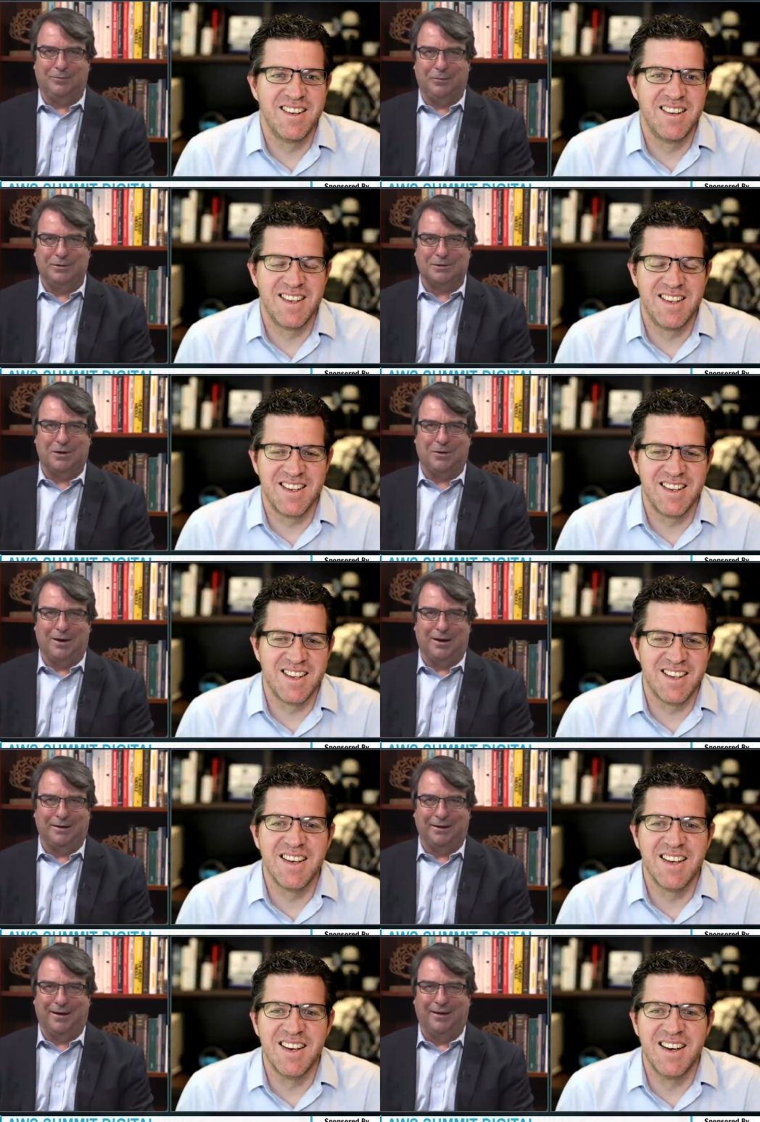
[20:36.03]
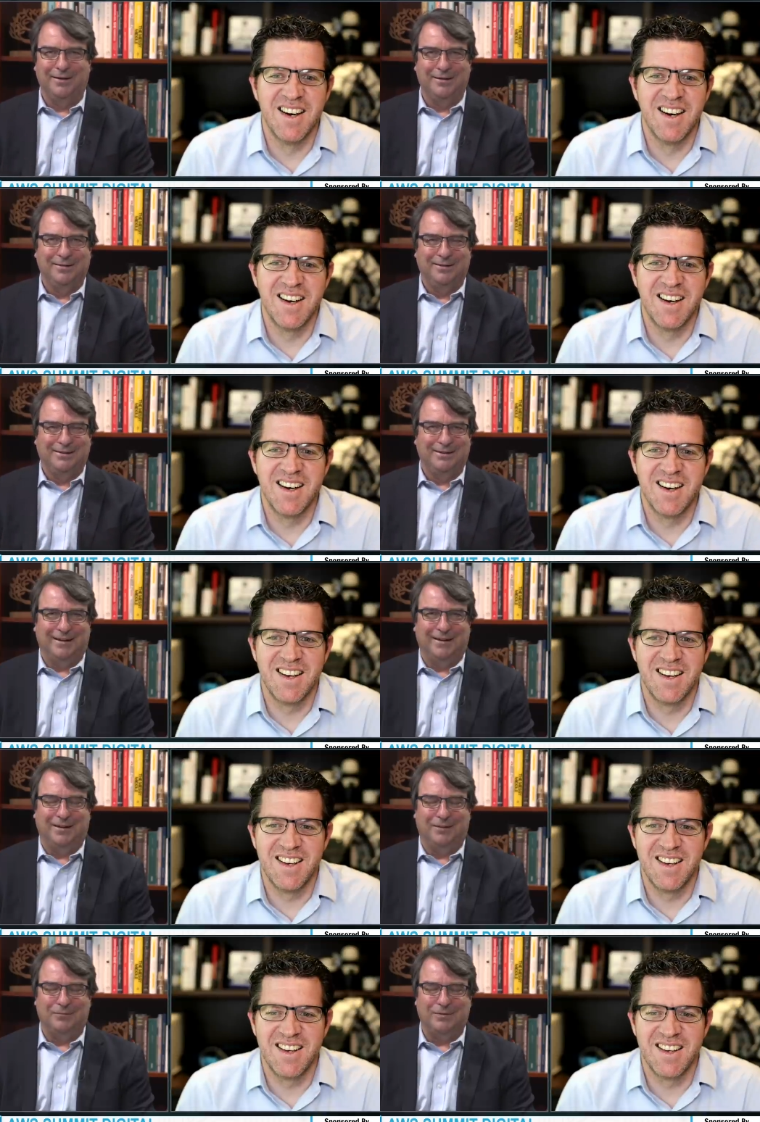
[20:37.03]
Speaker 1: what's going on here.
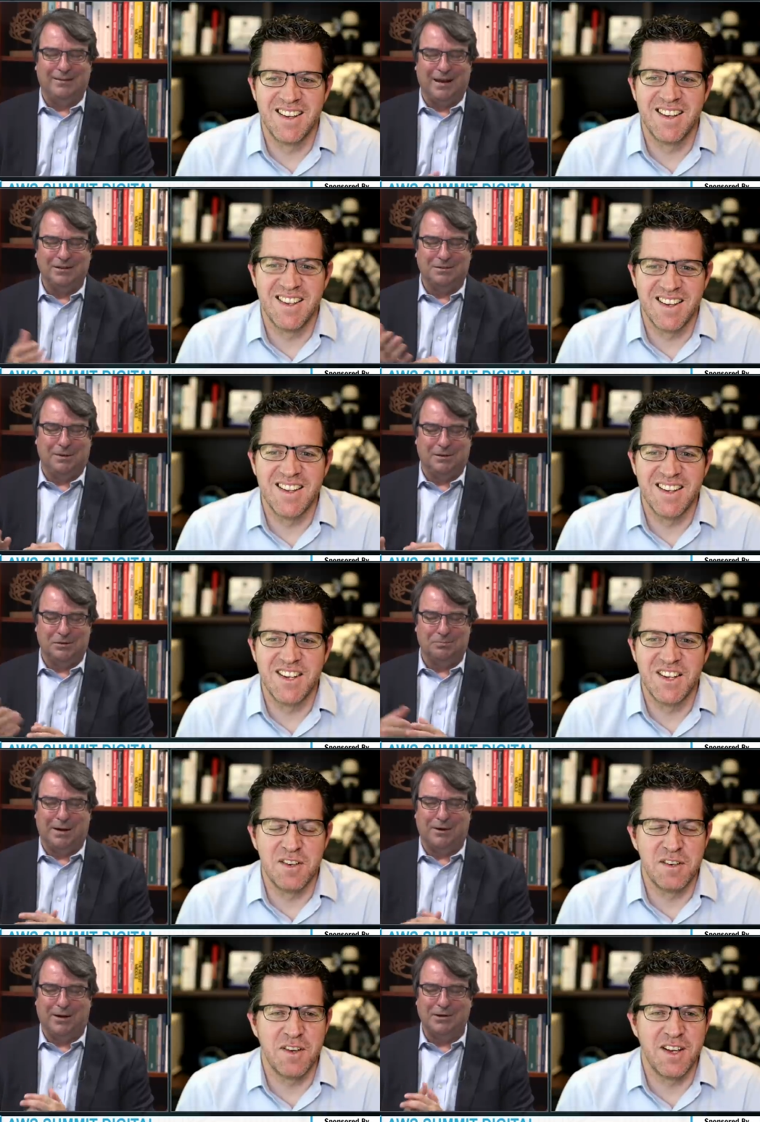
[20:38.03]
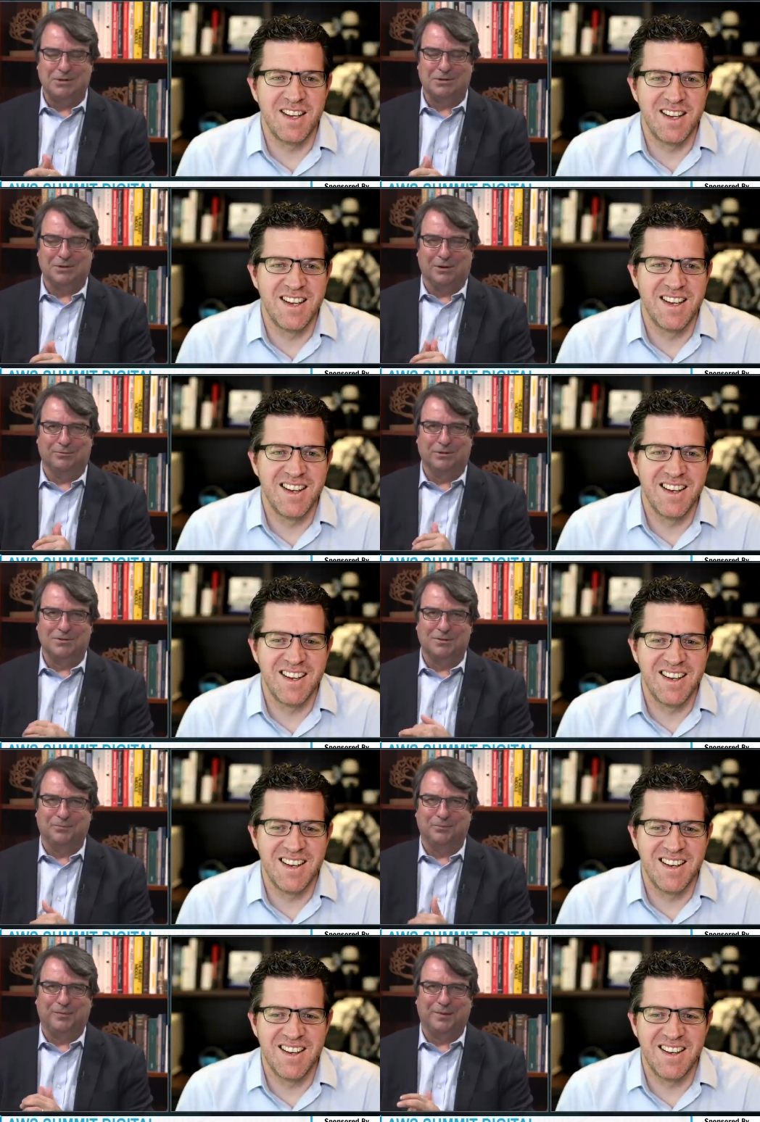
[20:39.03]
Um, tell us about this you, migration service.
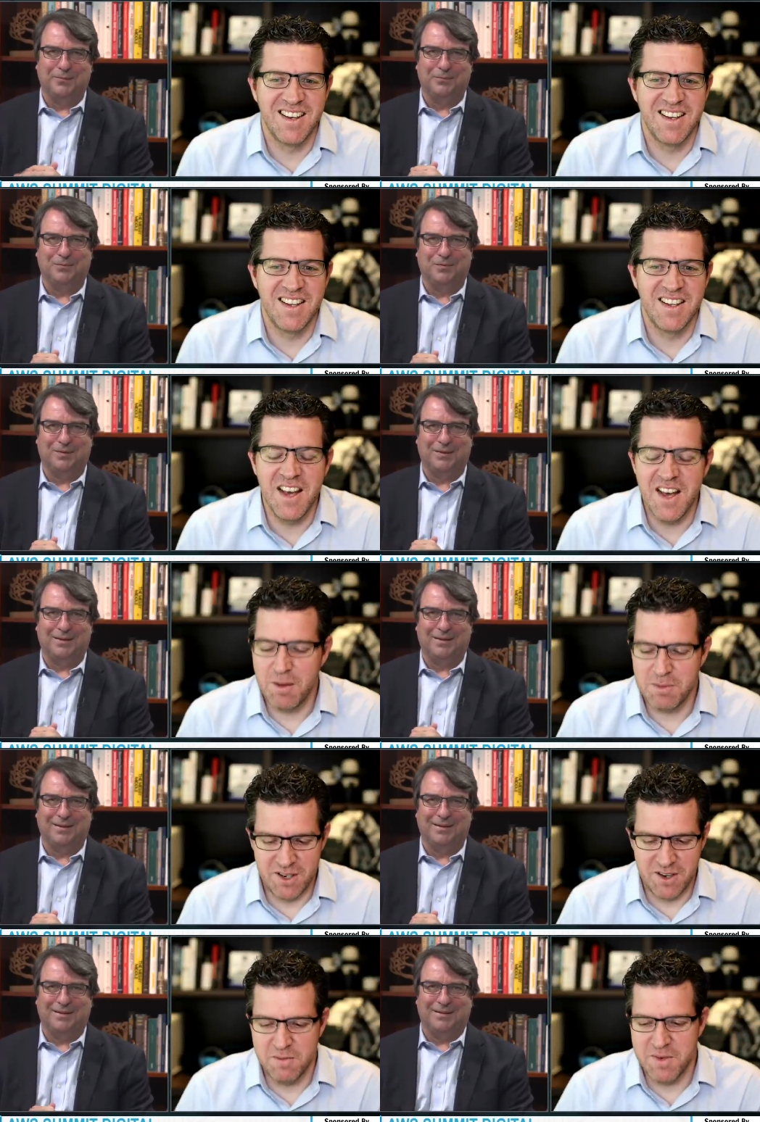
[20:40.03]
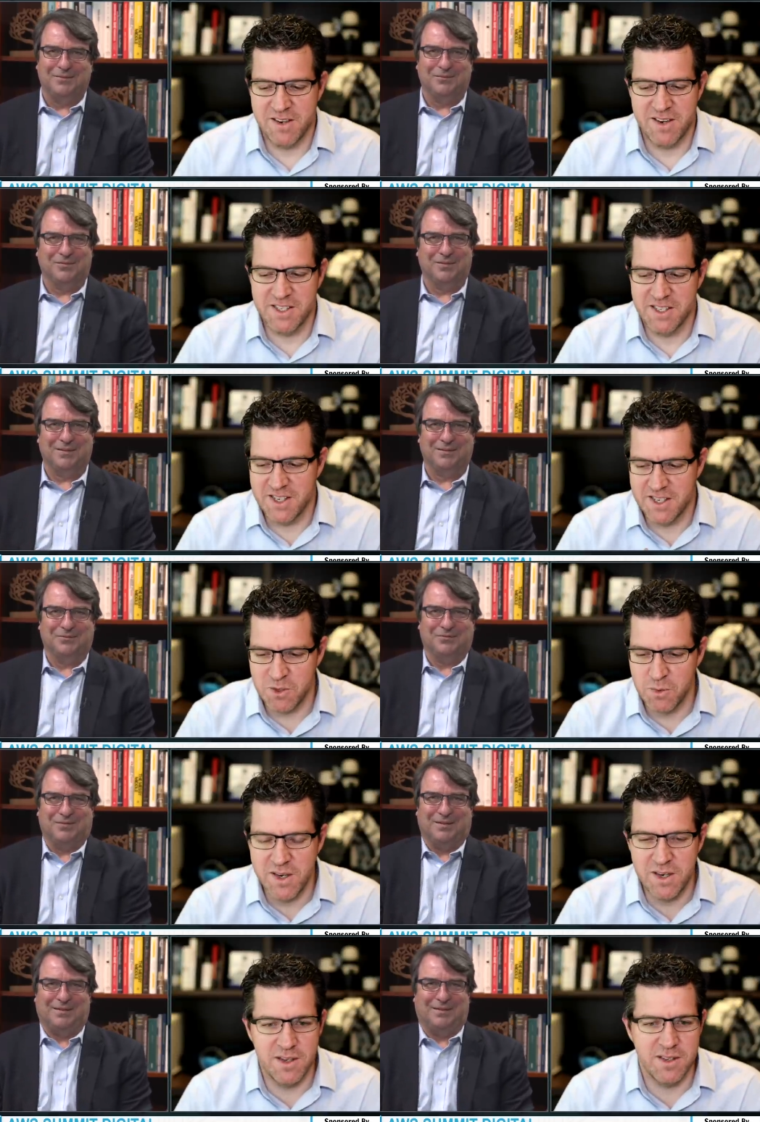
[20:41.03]
Speaker 2: Yeah, absolutely. On the migration side, so
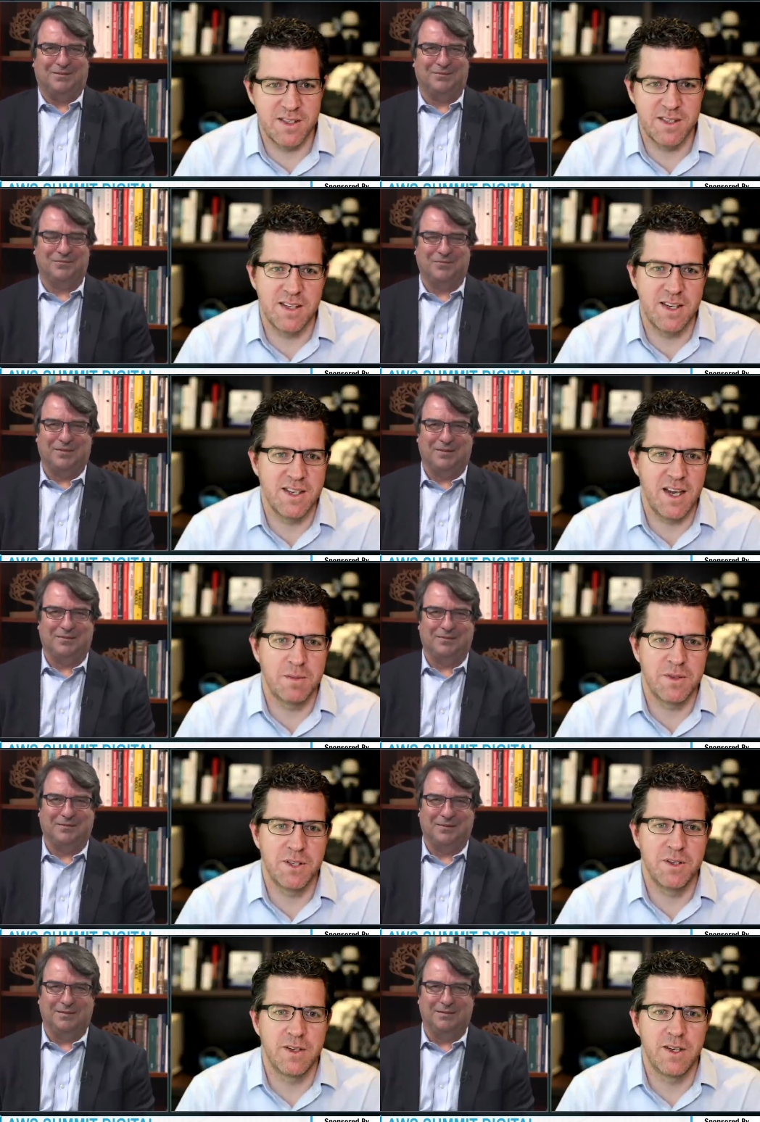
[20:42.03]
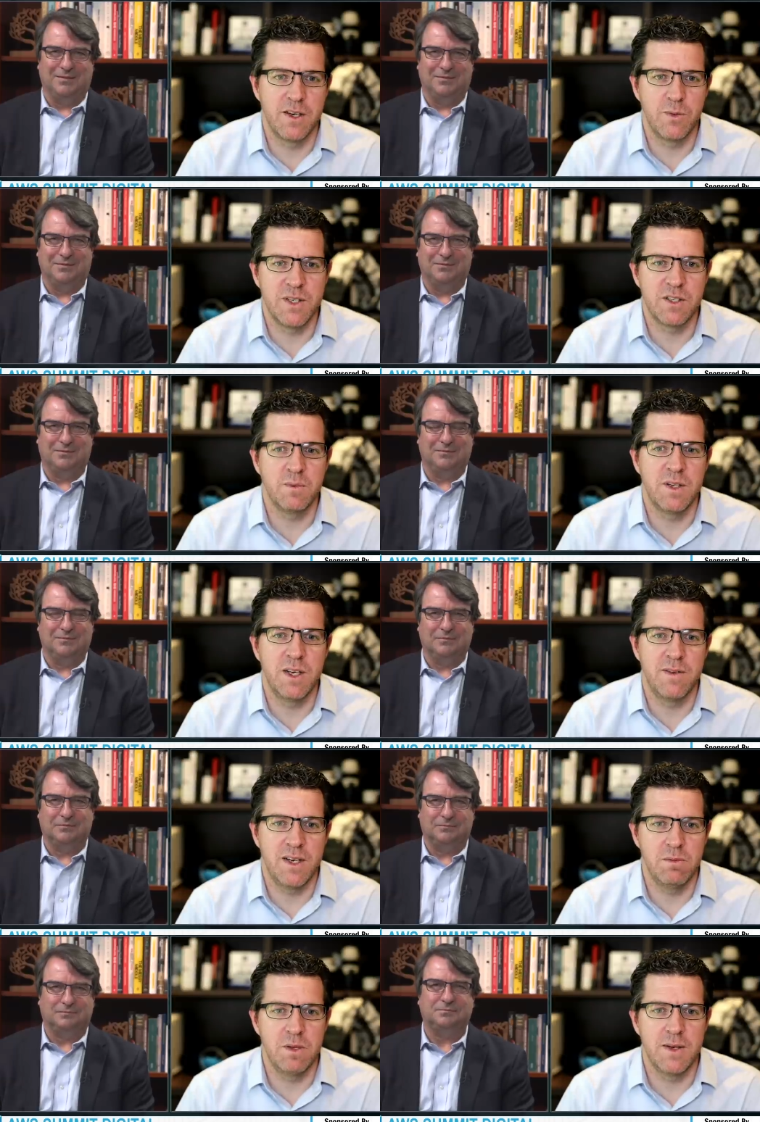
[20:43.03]
Windows is, is absolutely, you know, we still believe
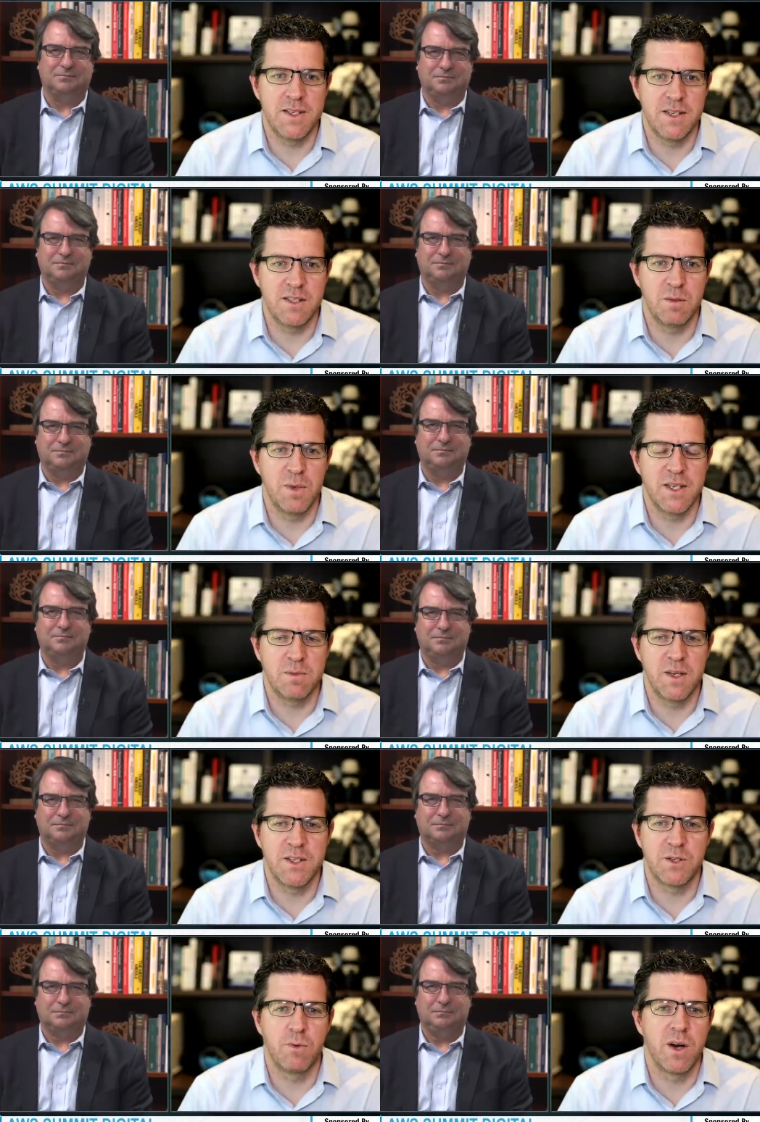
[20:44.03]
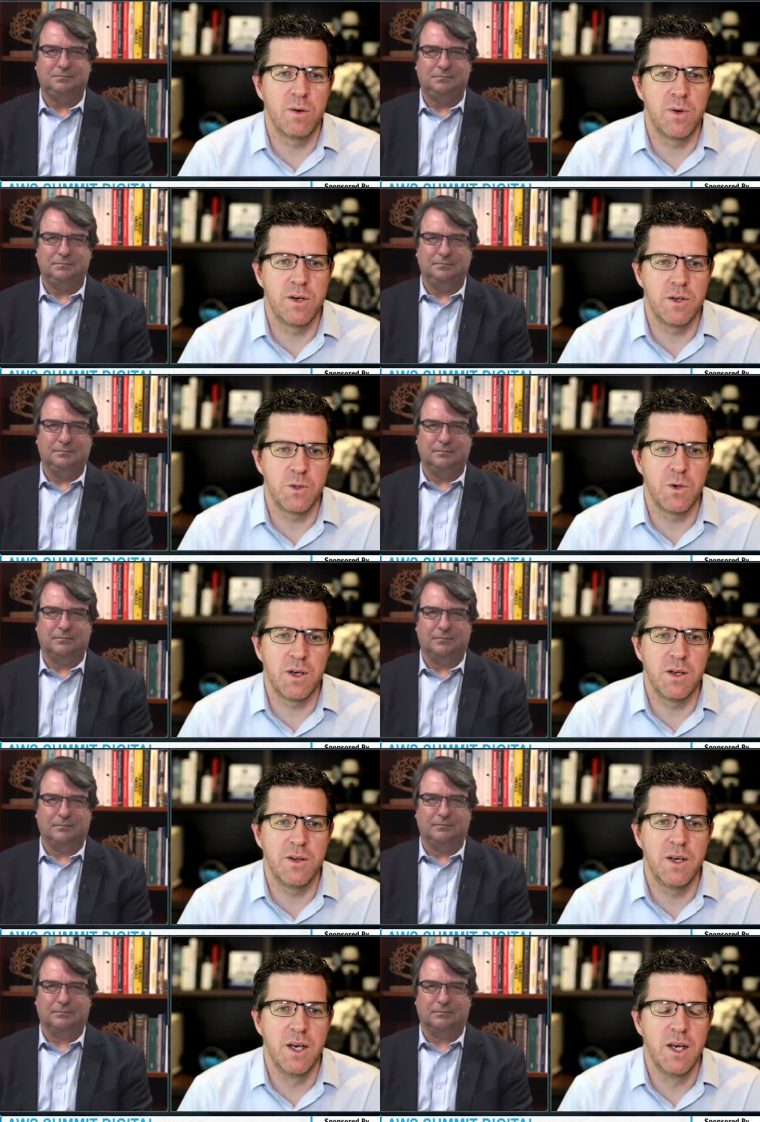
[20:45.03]
AWS is the best place to run a Windows workload.